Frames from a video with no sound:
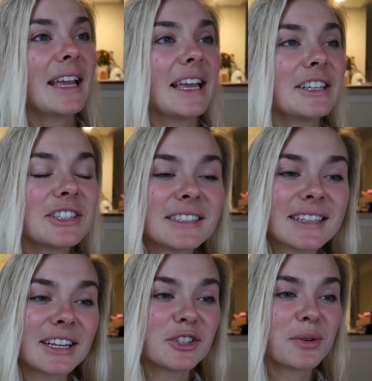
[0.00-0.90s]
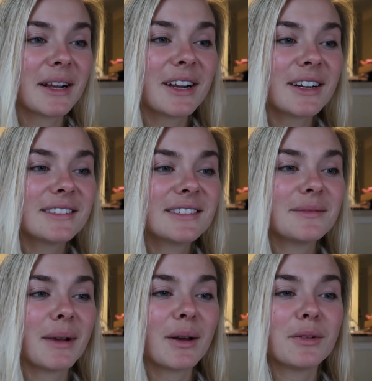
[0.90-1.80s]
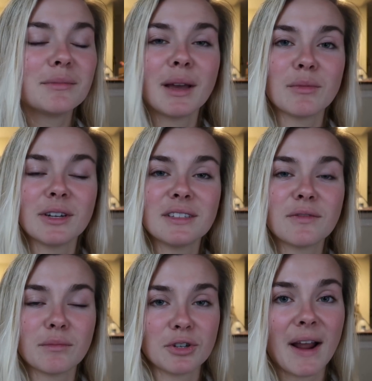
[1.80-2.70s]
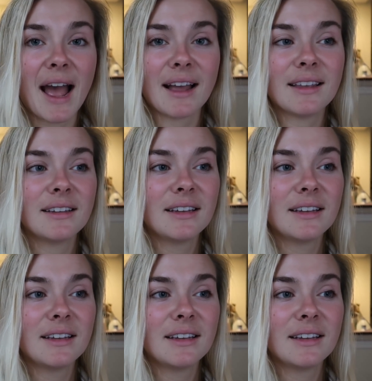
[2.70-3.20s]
it just like triggers my old memories from track.